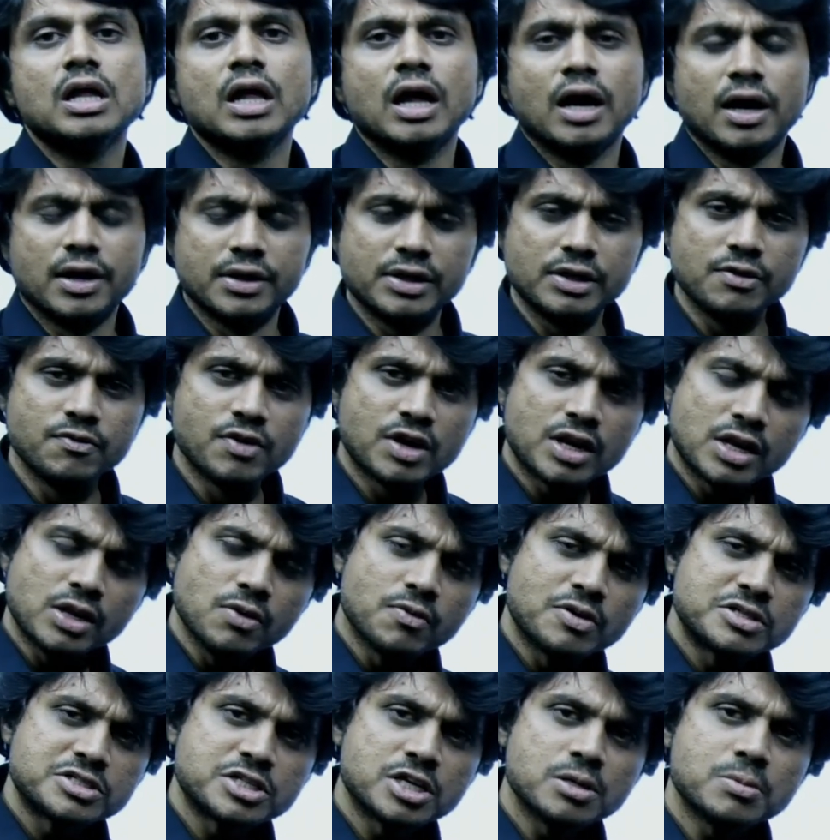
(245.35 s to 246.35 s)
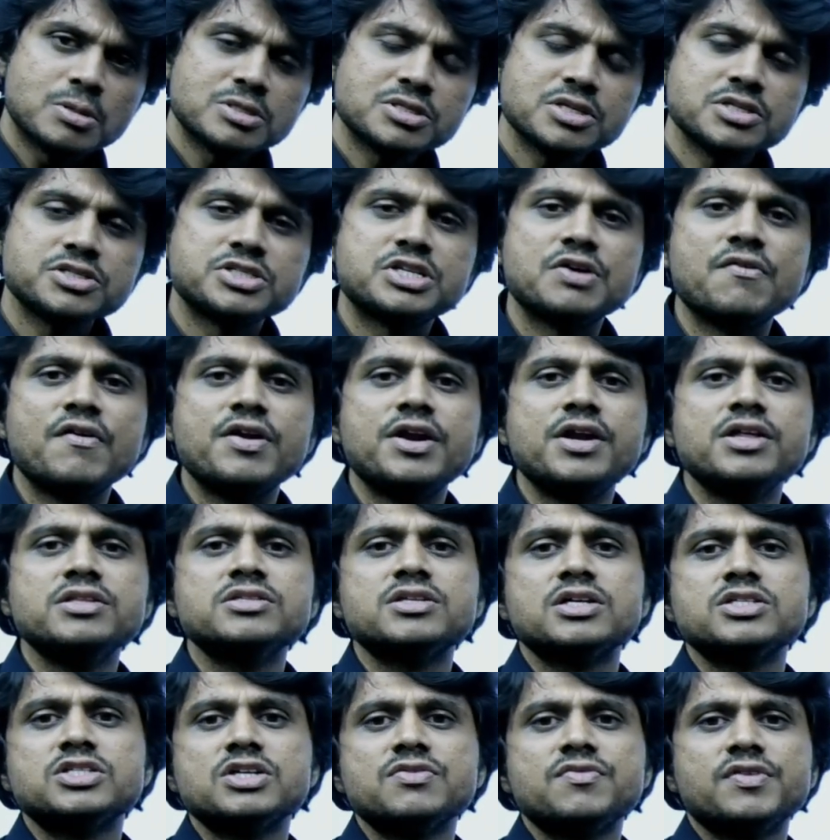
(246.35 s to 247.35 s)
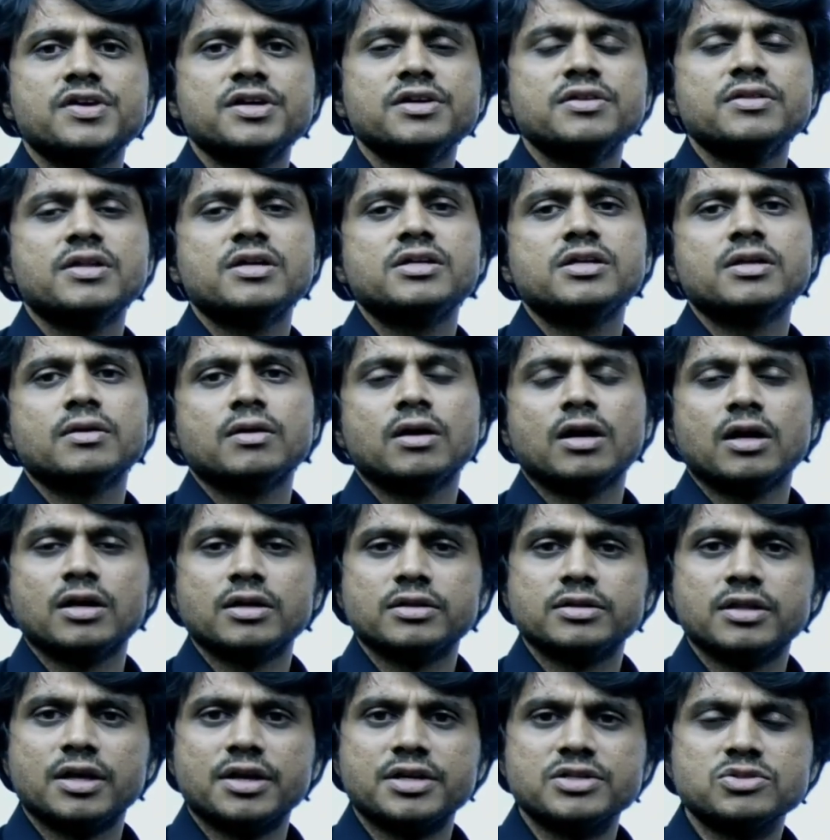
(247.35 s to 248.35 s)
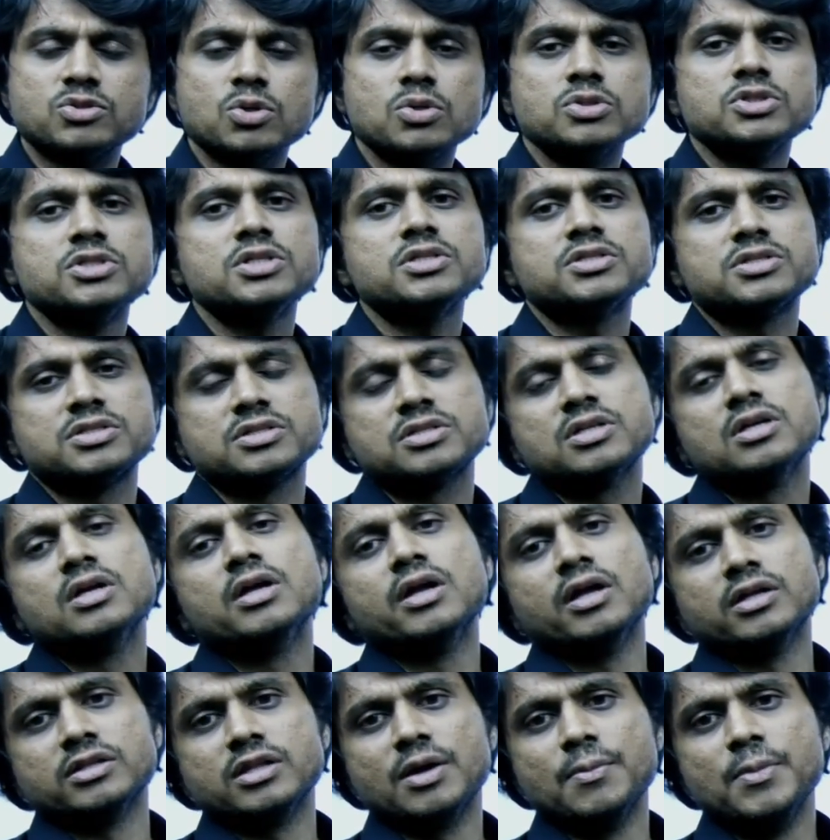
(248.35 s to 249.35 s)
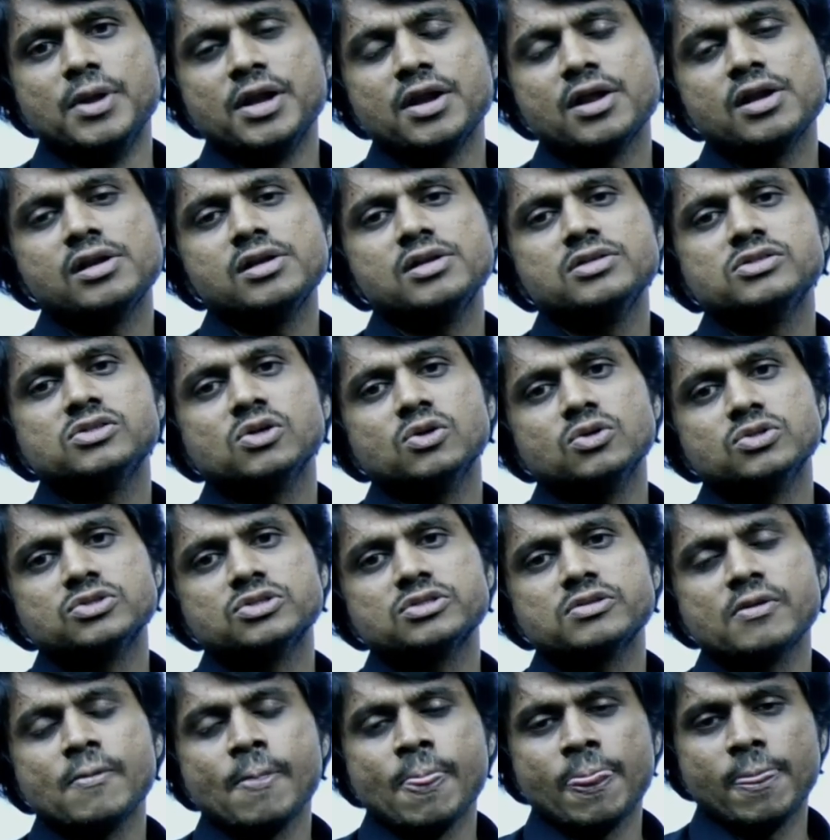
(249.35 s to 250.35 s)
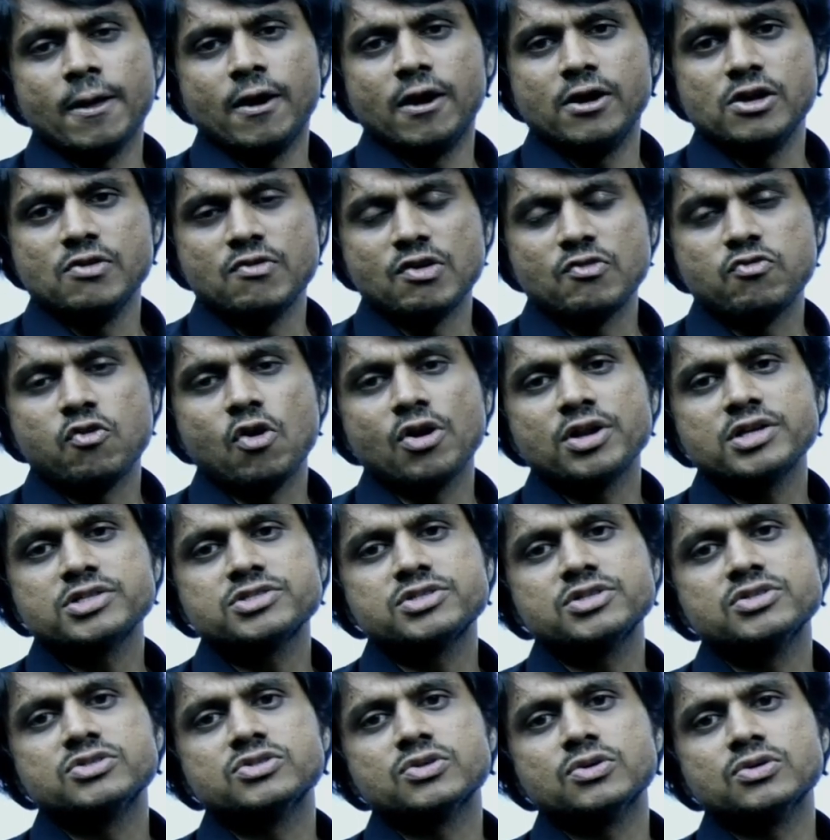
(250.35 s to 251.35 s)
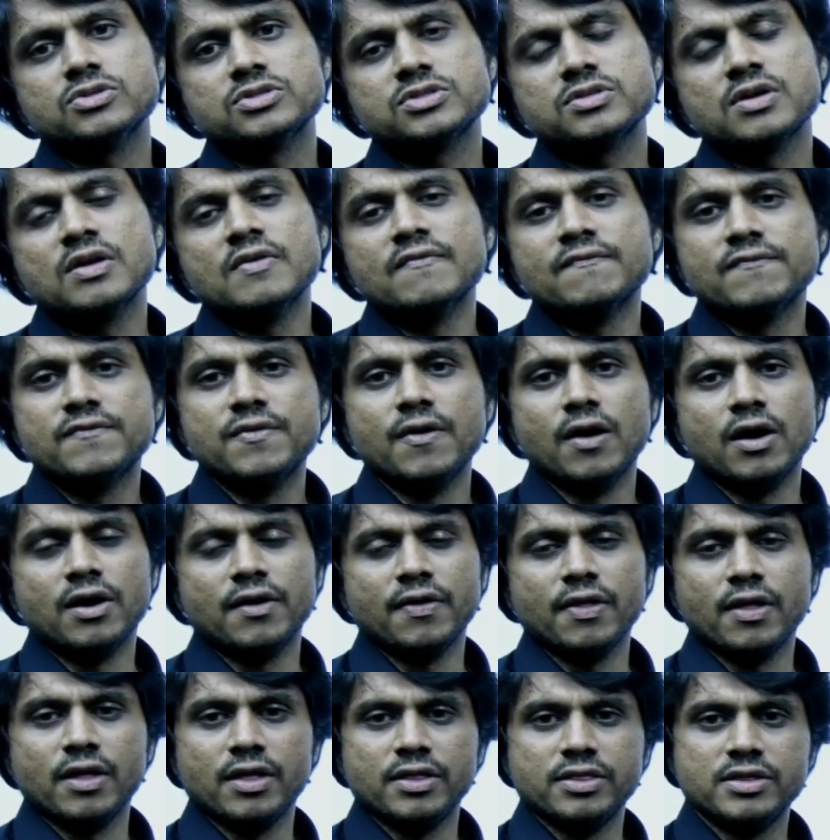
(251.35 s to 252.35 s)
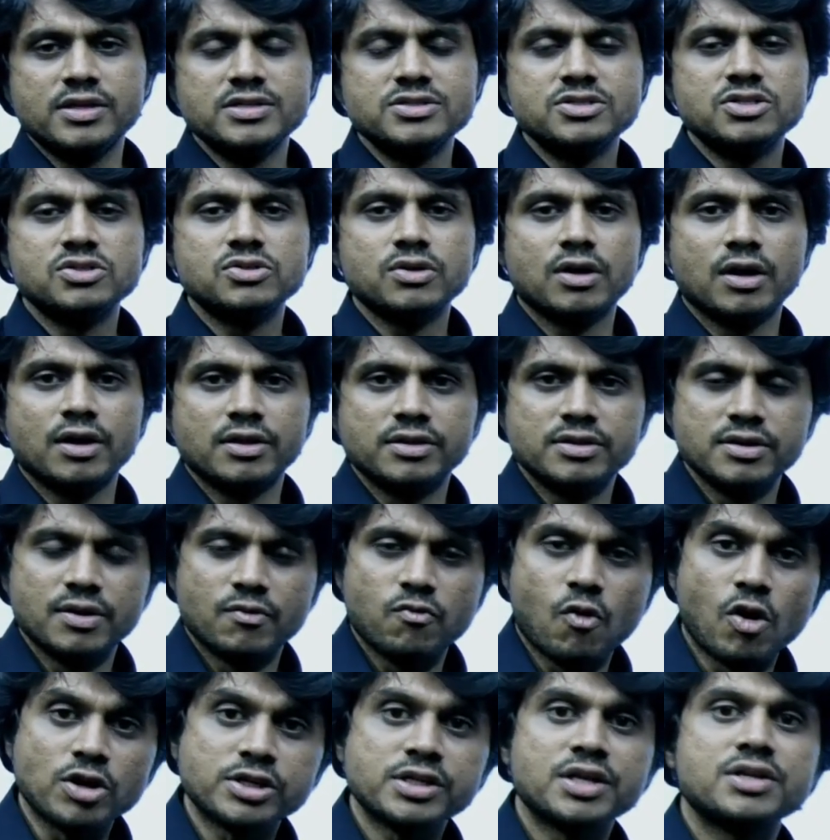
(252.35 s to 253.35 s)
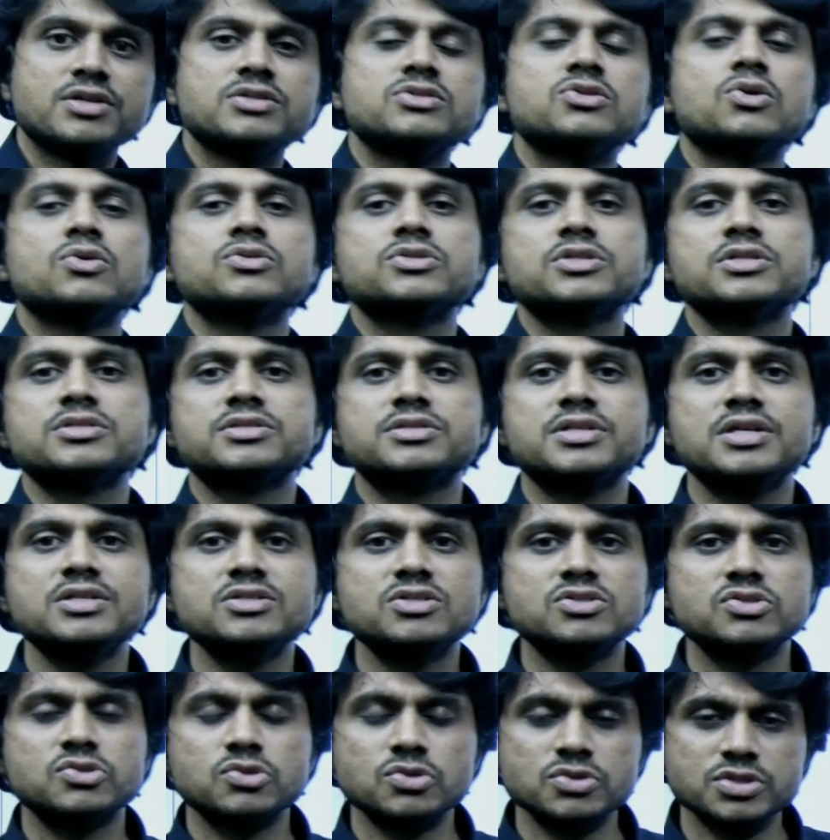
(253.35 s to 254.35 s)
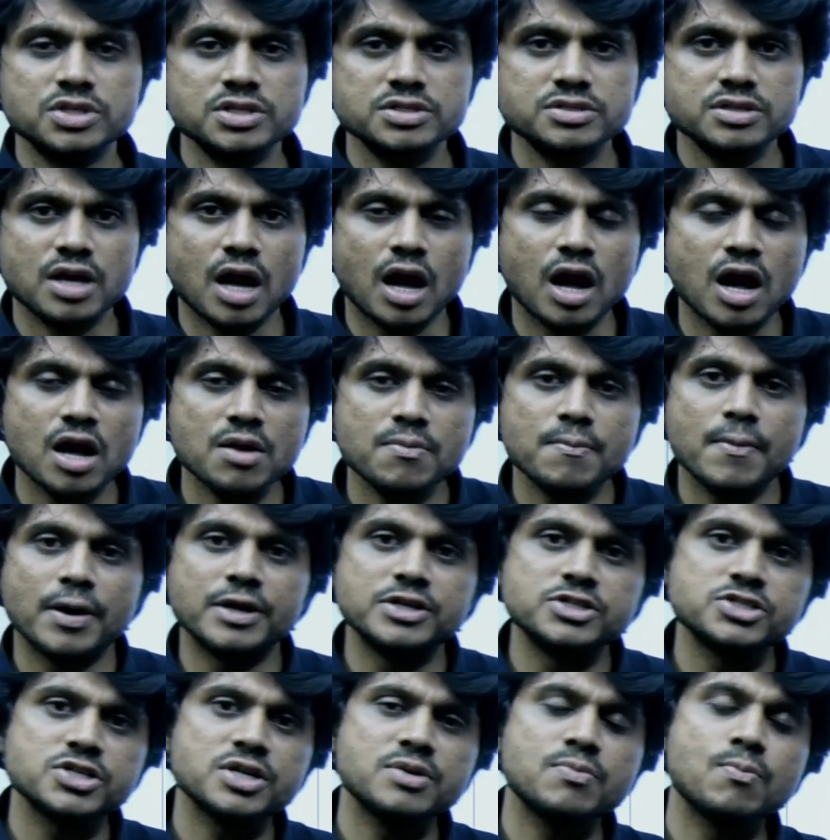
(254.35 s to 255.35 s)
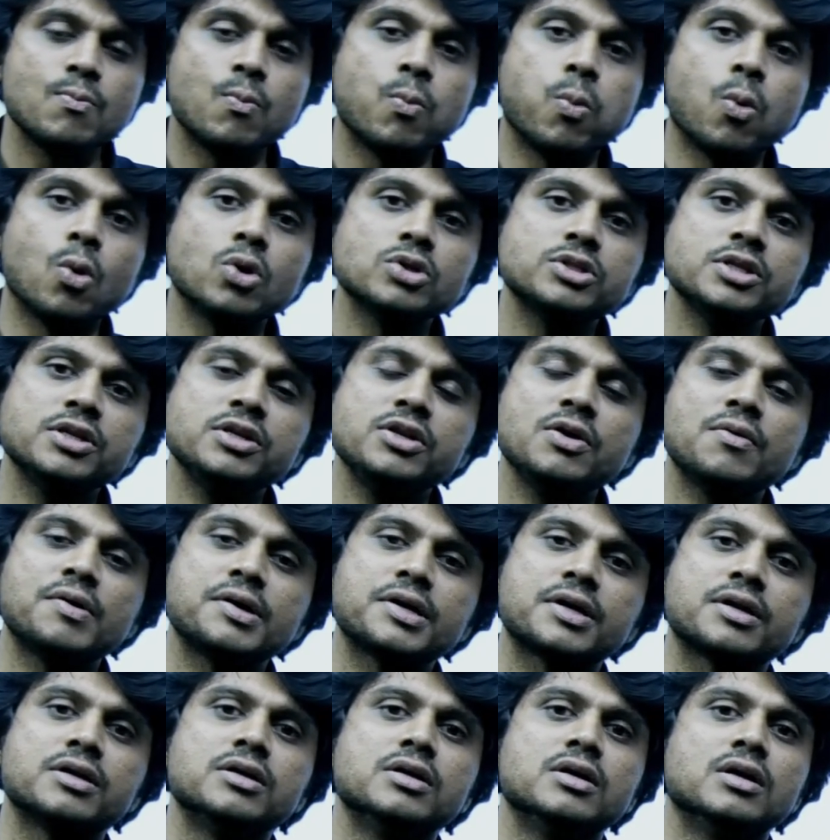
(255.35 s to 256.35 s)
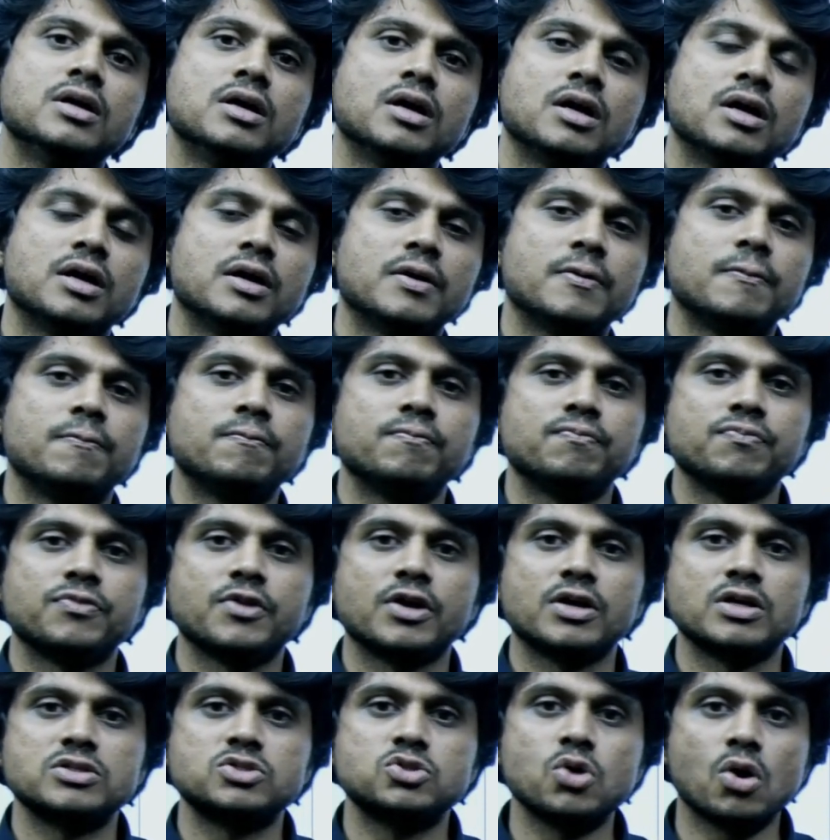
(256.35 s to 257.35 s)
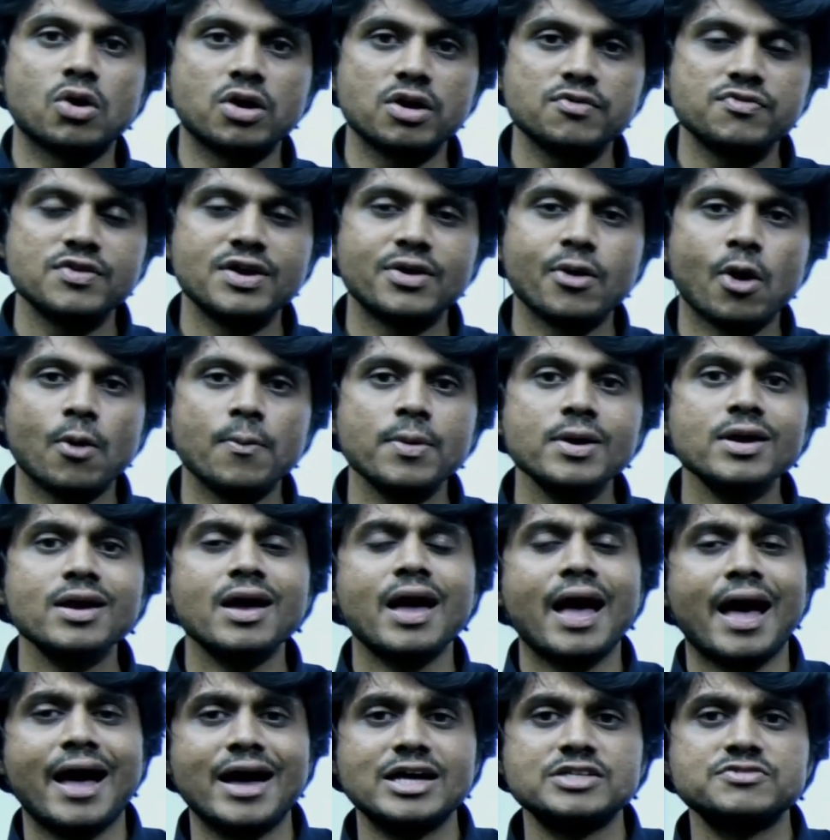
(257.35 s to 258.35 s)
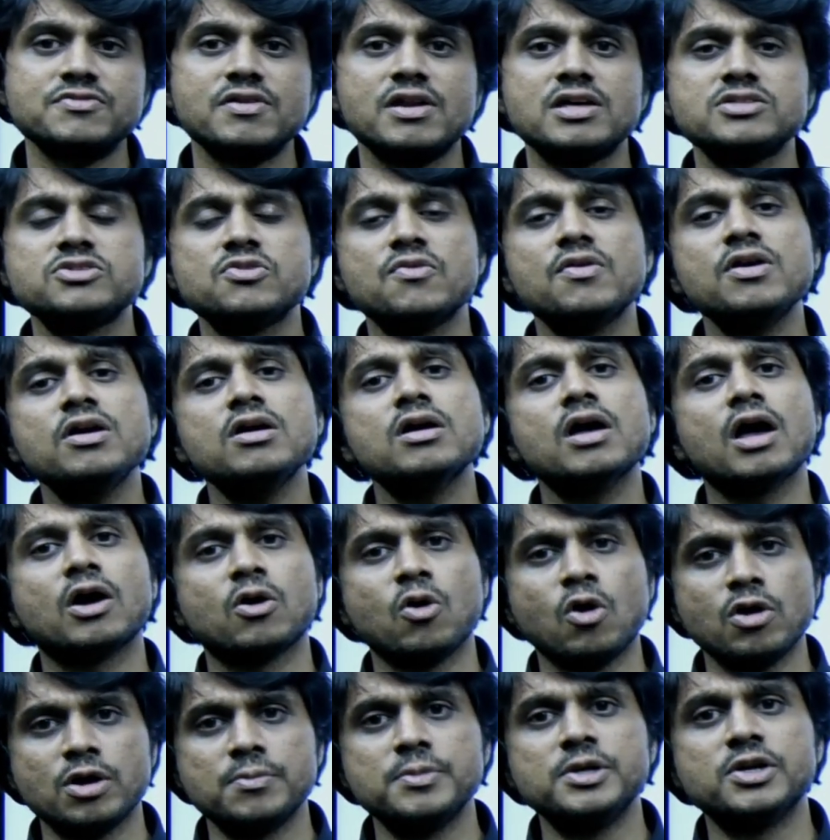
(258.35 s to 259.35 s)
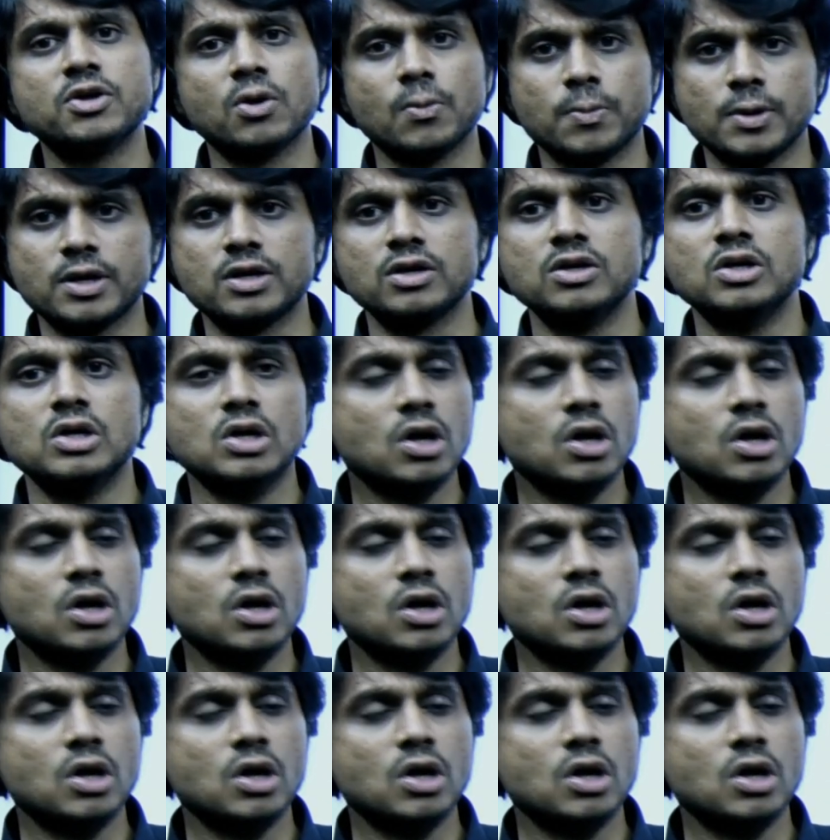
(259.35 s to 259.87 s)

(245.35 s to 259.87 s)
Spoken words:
Your syllabus is divided in such a way that the resources, the mineral resource, your forest resource, the water resources, these resources are mentioned both in your geography topic as well as your economy topic.